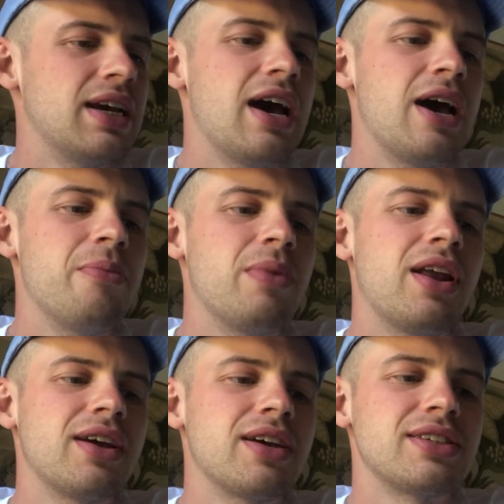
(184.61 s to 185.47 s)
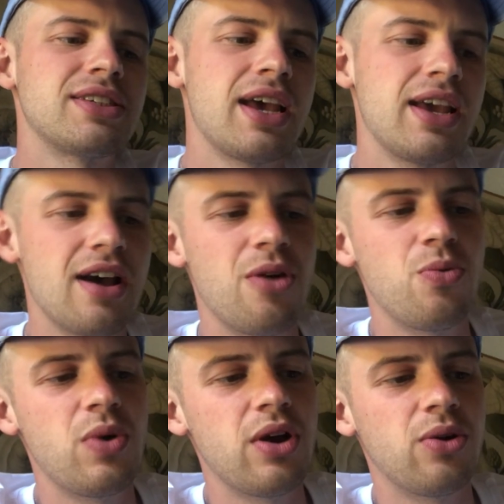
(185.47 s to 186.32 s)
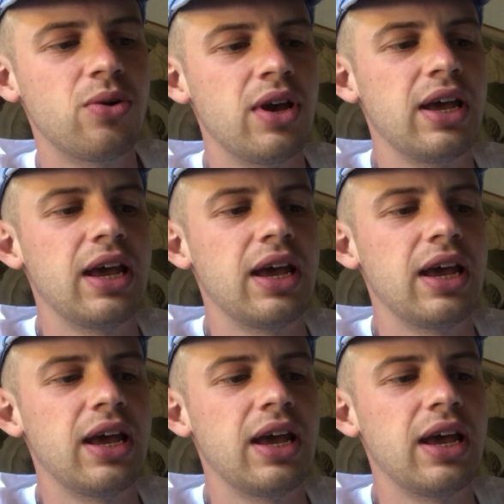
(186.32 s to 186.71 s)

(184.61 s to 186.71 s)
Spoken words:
Like I say, I will